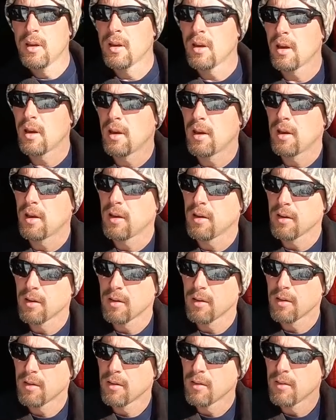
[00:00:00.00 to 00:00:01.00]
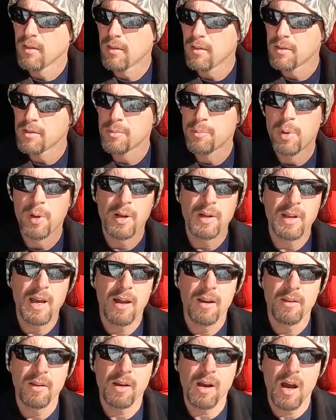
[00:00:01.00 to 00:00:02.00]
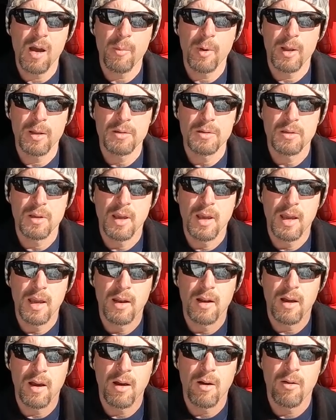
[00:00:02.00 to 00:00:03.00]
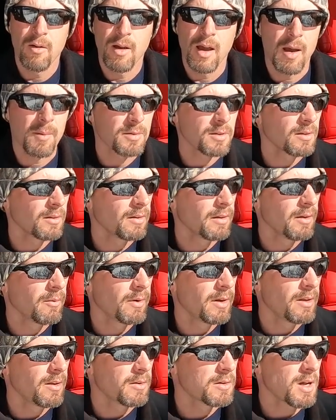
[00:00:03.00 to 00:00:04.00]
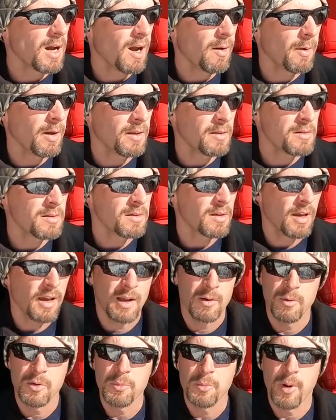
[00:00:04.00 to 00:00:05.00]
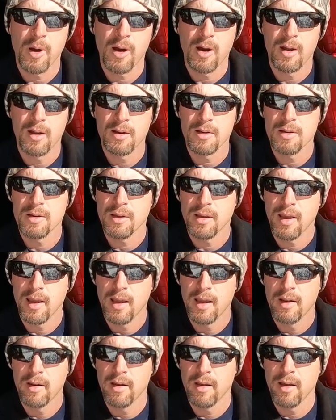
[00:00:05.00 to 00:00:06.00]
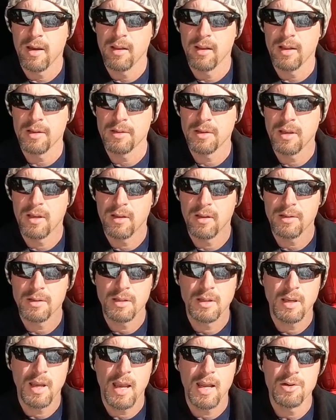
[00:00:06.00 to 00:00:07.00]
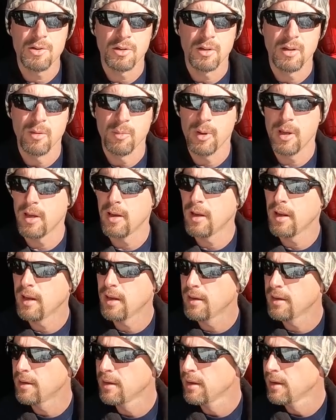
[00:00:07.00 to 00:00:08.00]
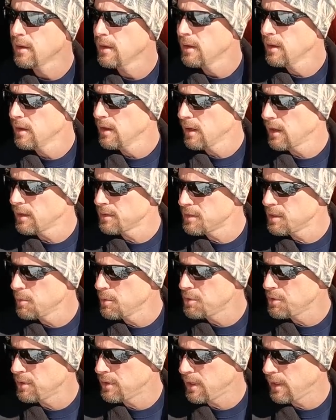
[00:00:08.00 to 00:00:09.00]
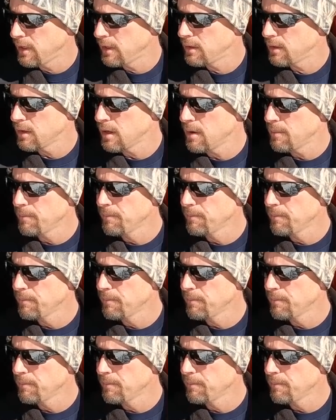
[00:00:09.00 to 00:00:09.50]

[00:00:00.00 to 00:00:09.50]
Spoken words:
Put it down in the comments and I'll absolutely read those comments and respond, and let's engage a little bit and see what you think.